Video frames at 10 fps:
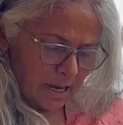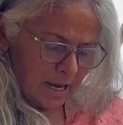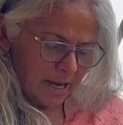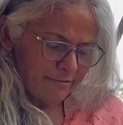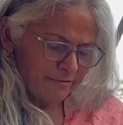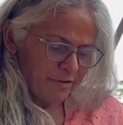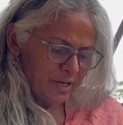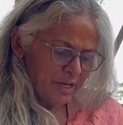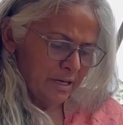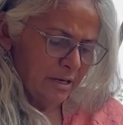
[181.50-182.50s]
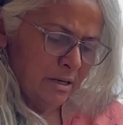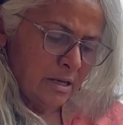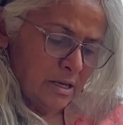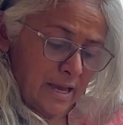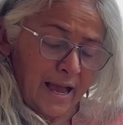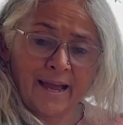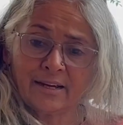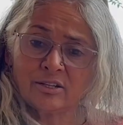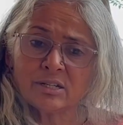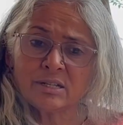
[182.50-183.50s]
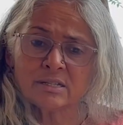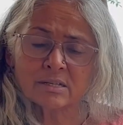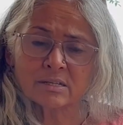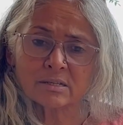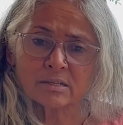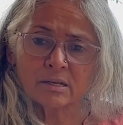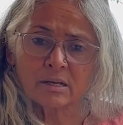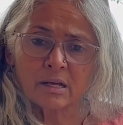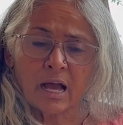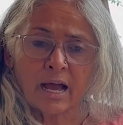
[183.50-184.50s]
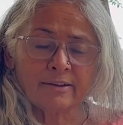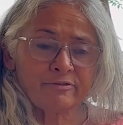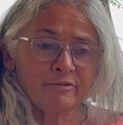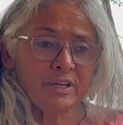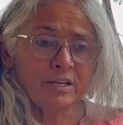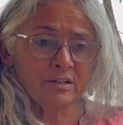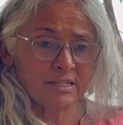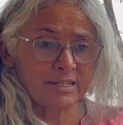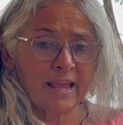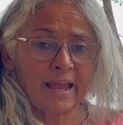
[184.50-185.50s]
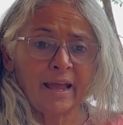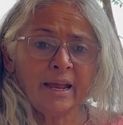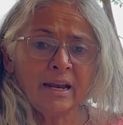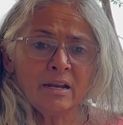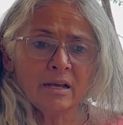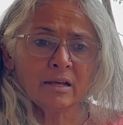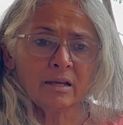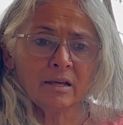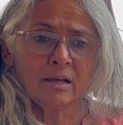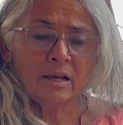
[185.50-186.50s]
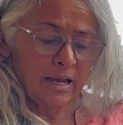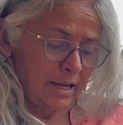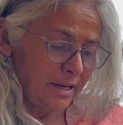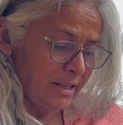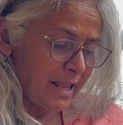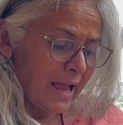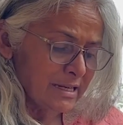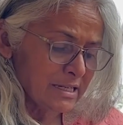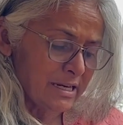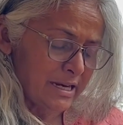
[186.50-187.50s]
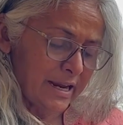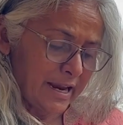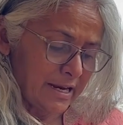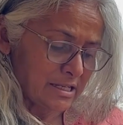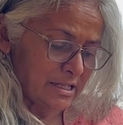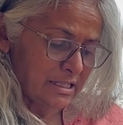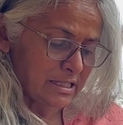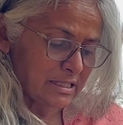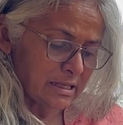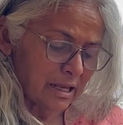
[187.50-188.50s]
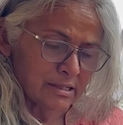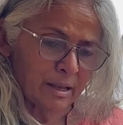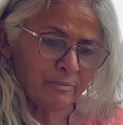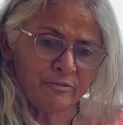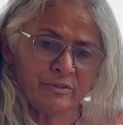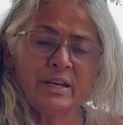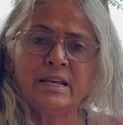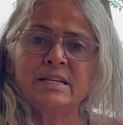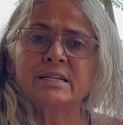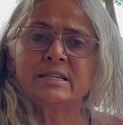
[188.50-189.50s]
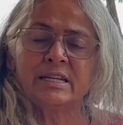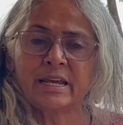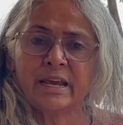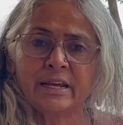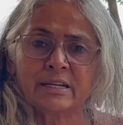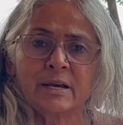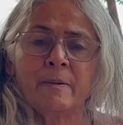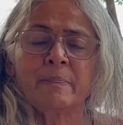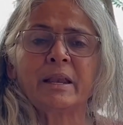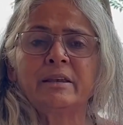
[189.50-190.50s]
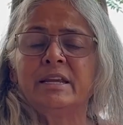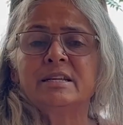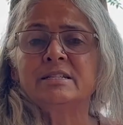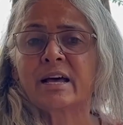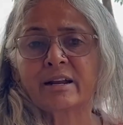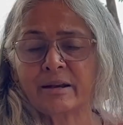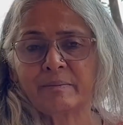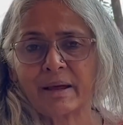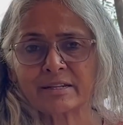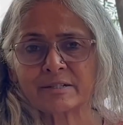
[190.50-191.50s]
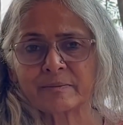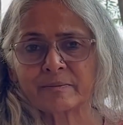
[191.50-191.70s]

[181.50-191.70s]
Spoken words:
I feel anxious, I feel scared, and that indicates, some feelings indicate that needs are unmet.